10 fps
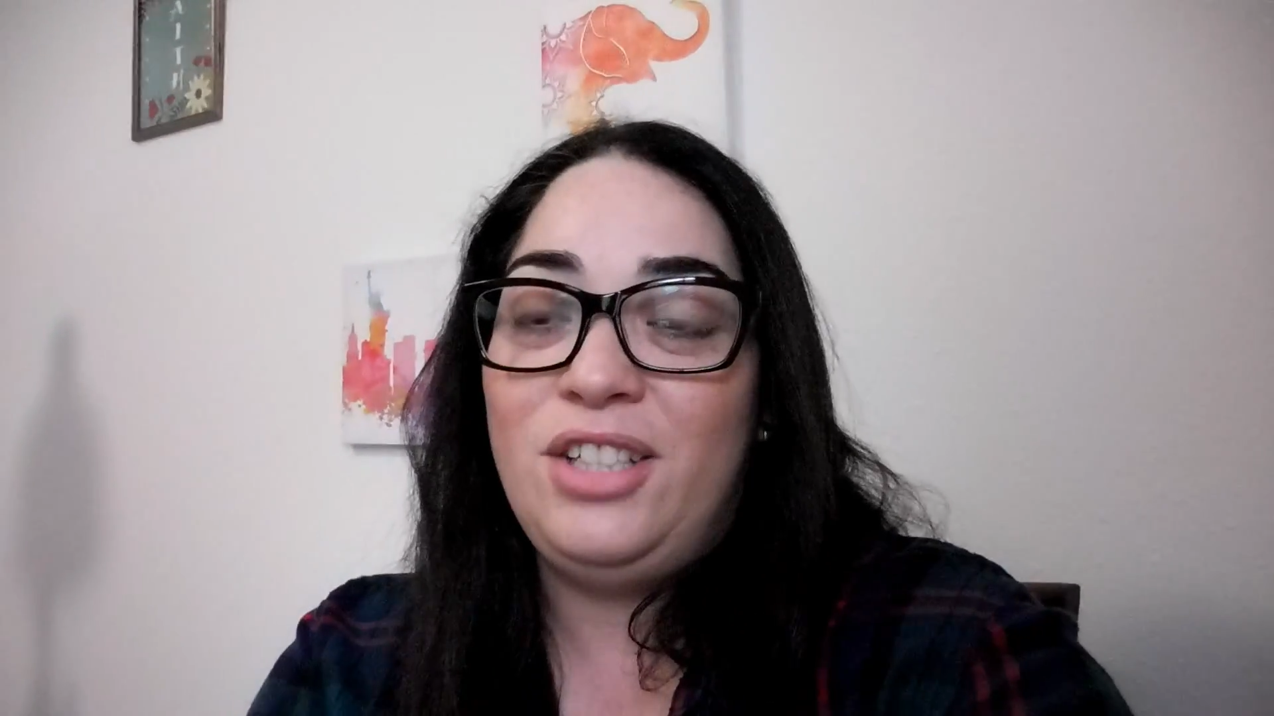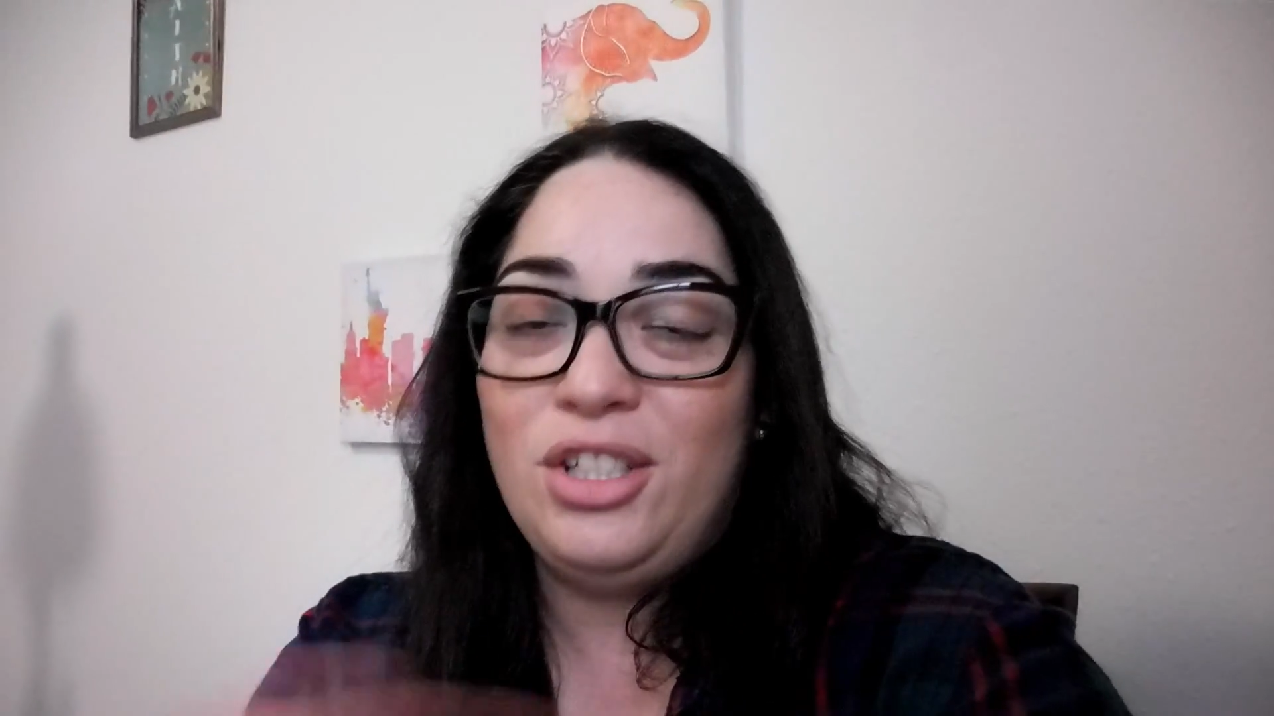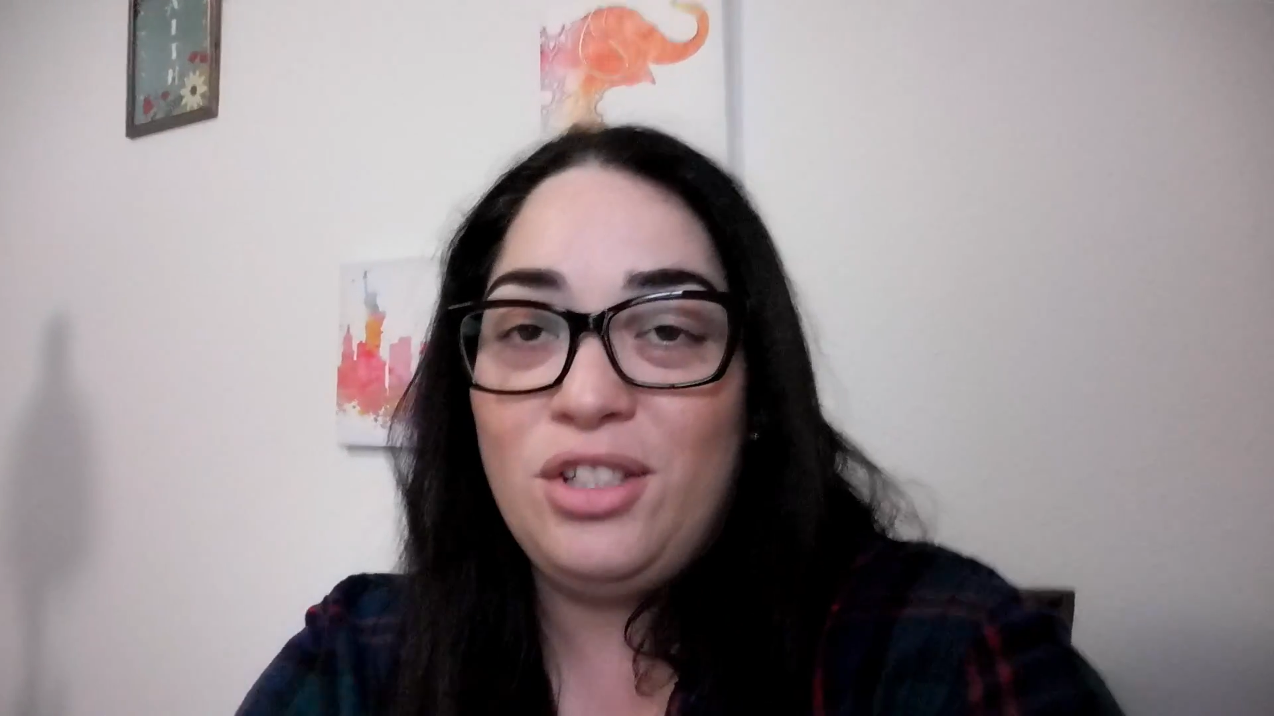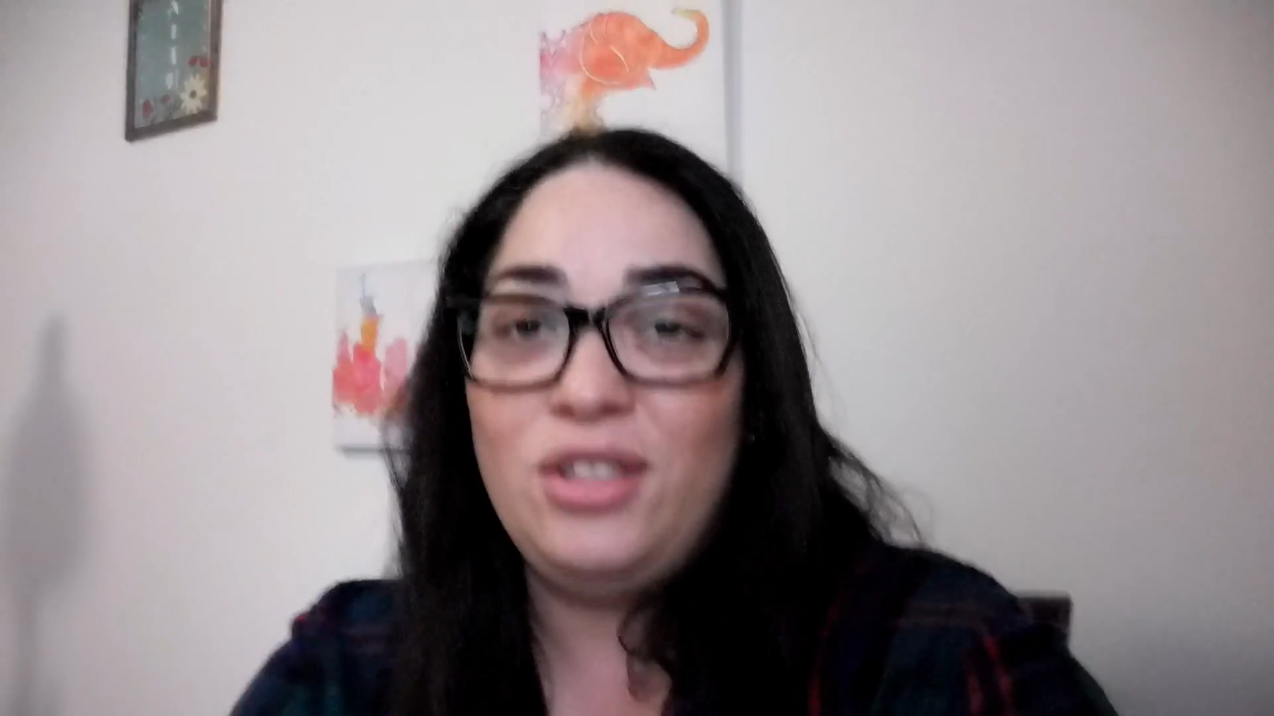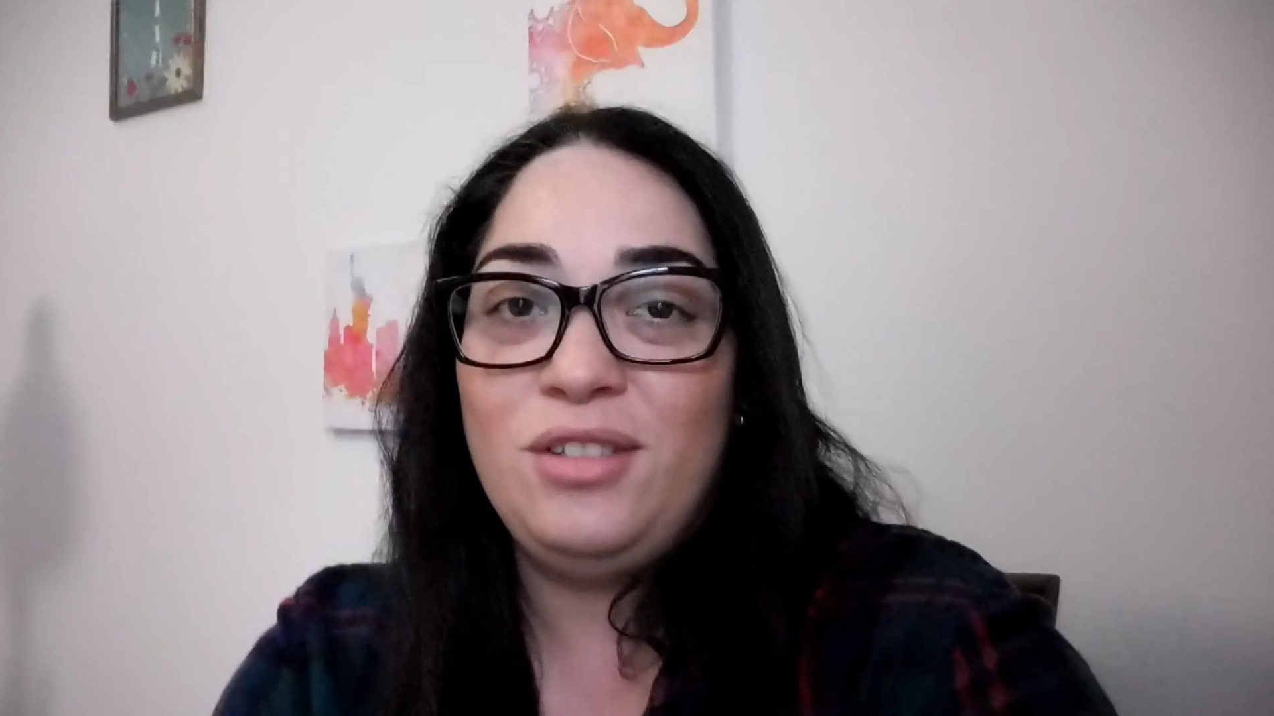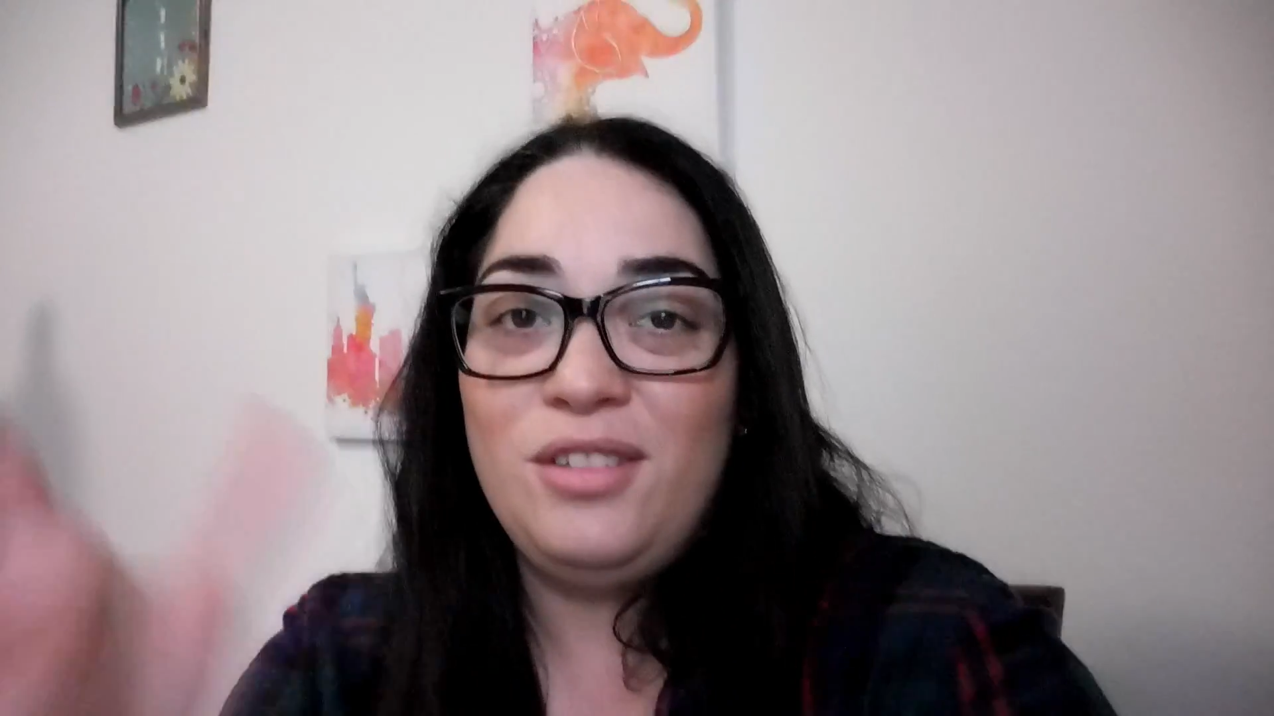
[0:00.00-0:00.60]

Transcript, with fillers: just